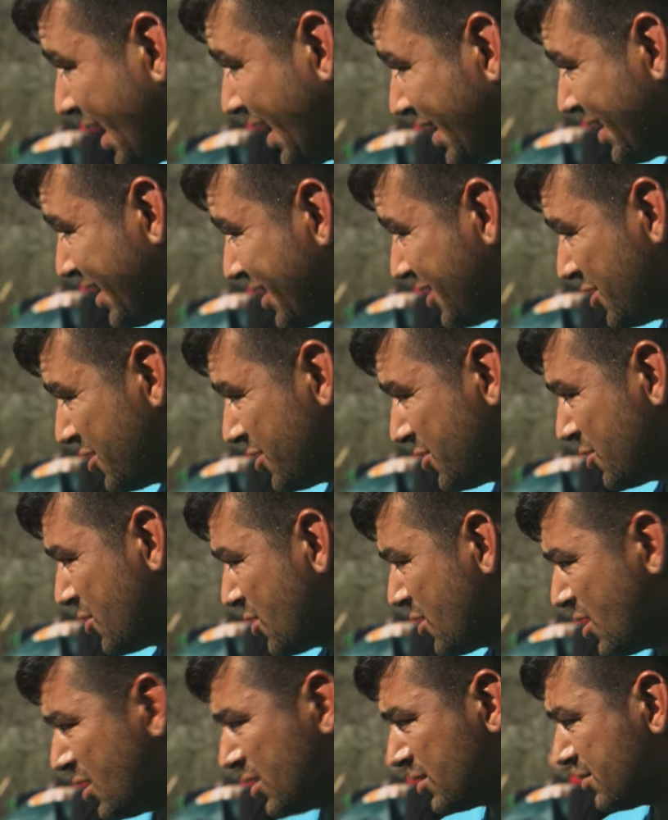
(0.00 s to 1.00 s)
condition is
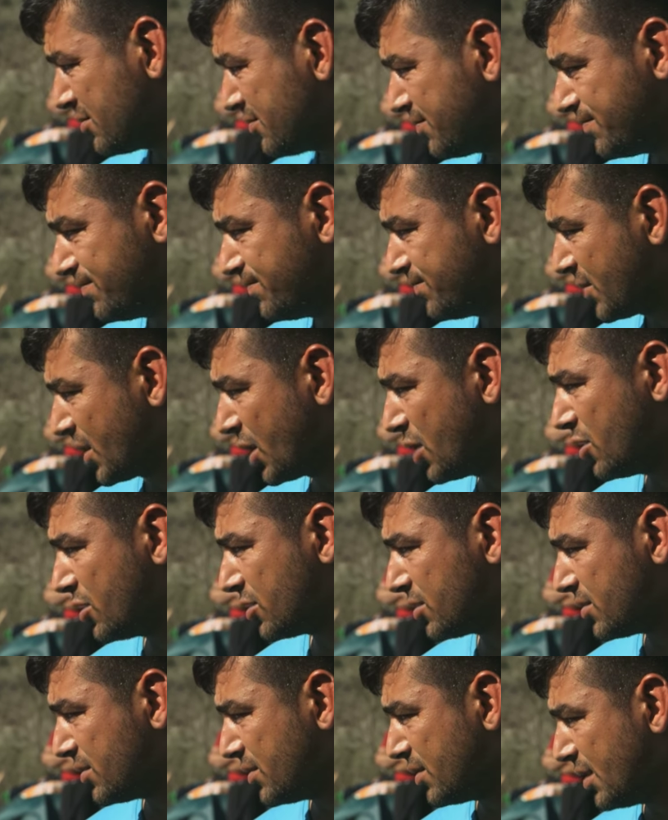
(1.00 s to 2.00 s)
not
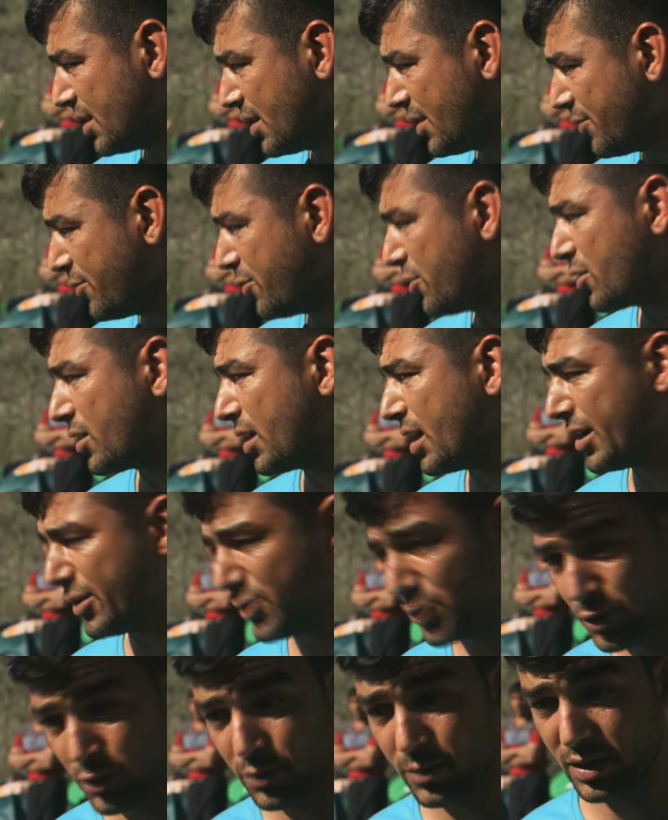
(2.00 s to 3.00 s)
good for a
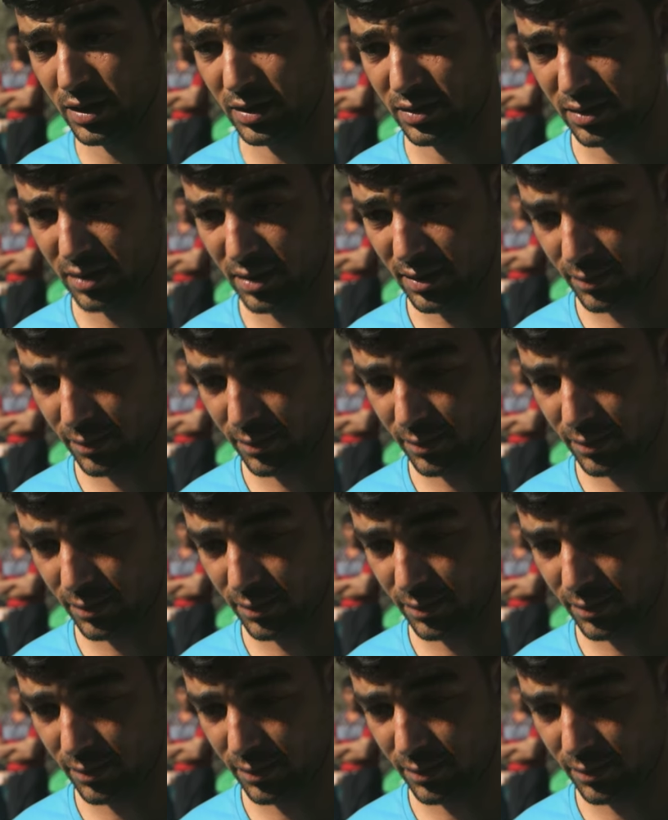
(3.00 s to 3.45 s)
human.